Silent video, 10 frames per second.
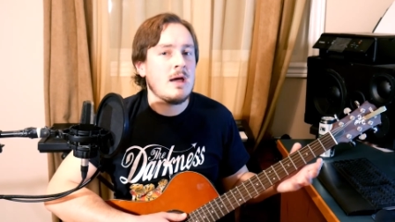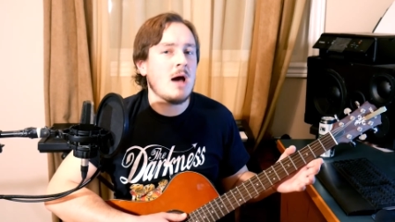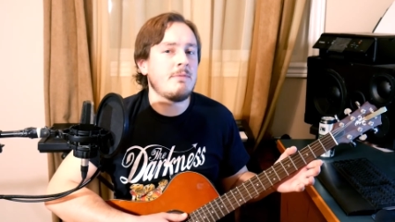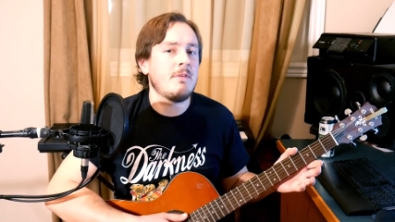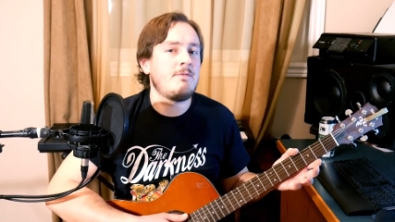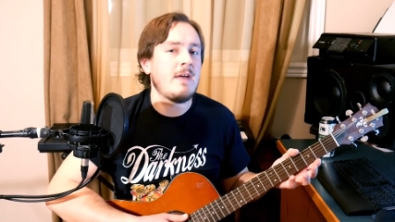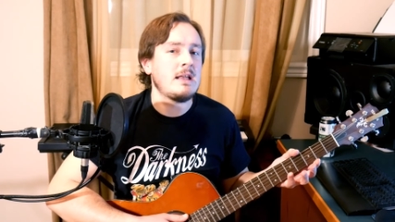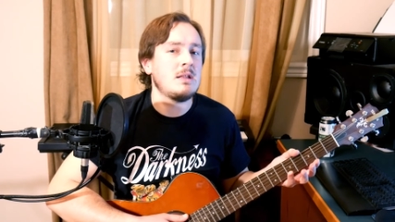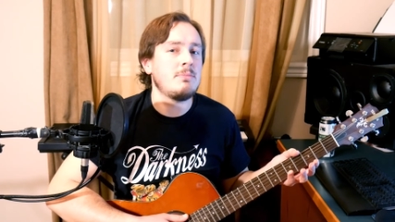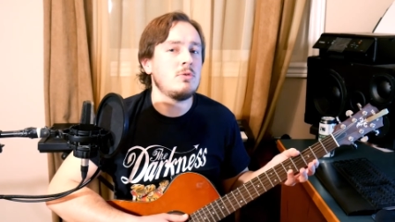of
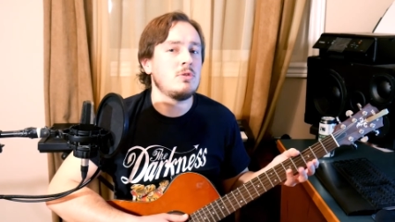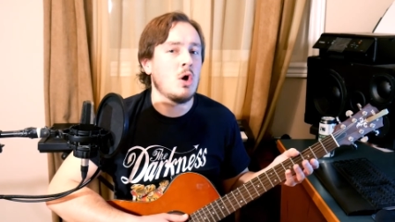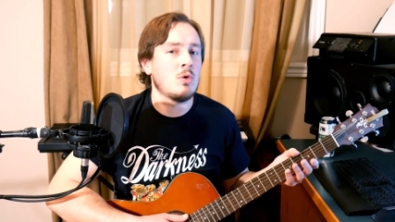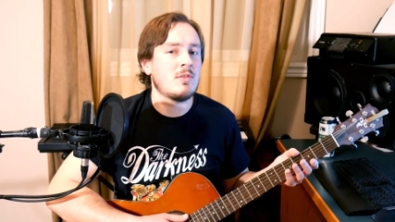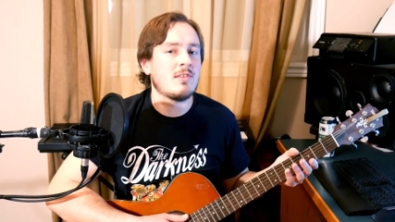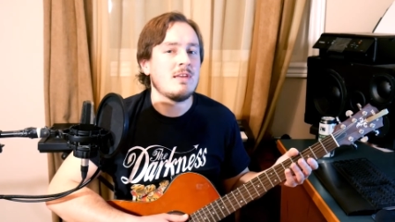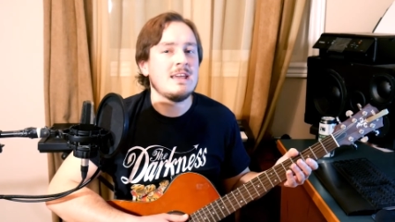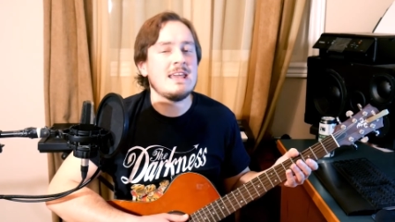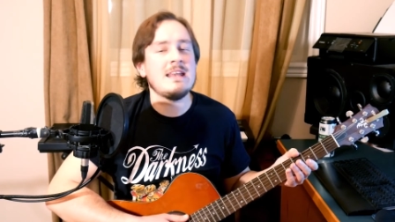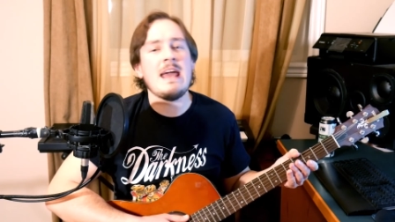available notes
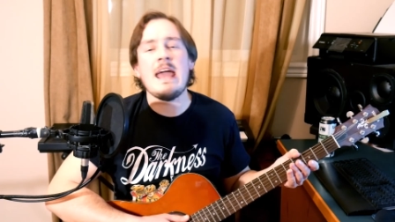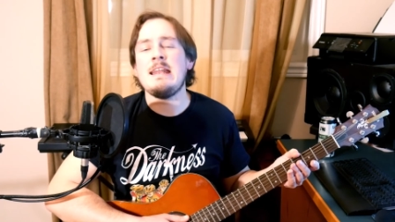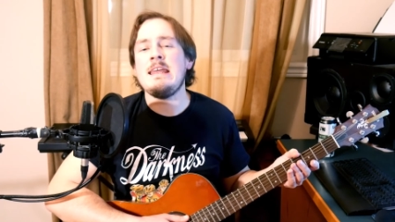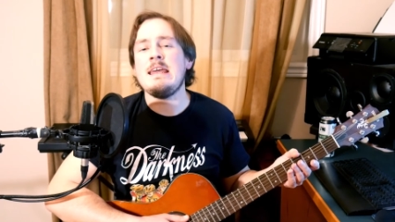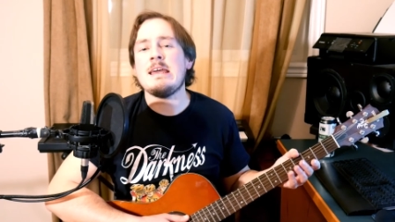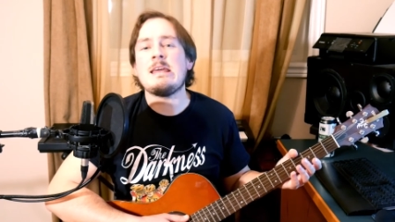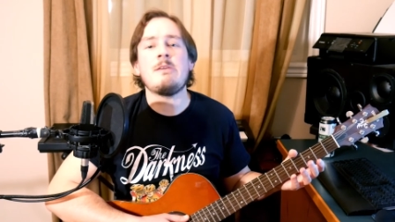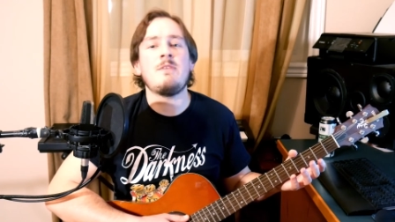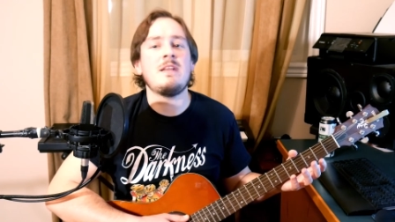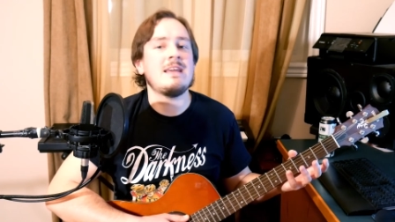in any
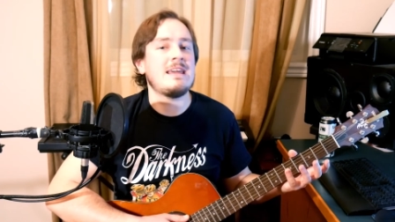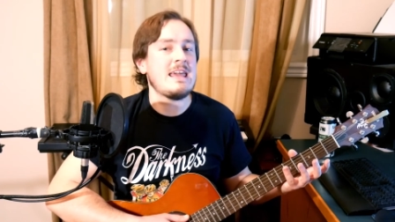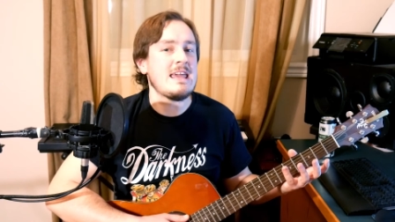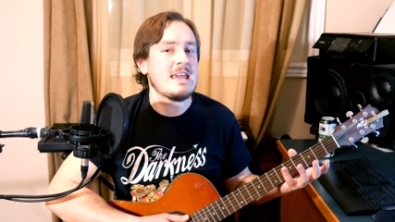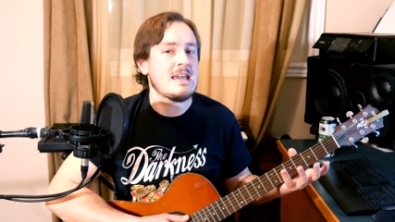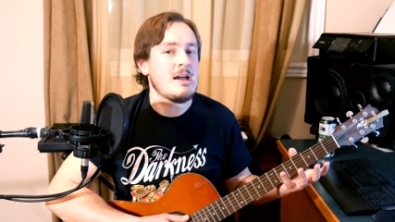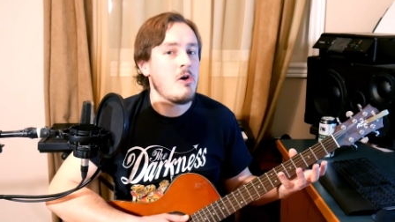given key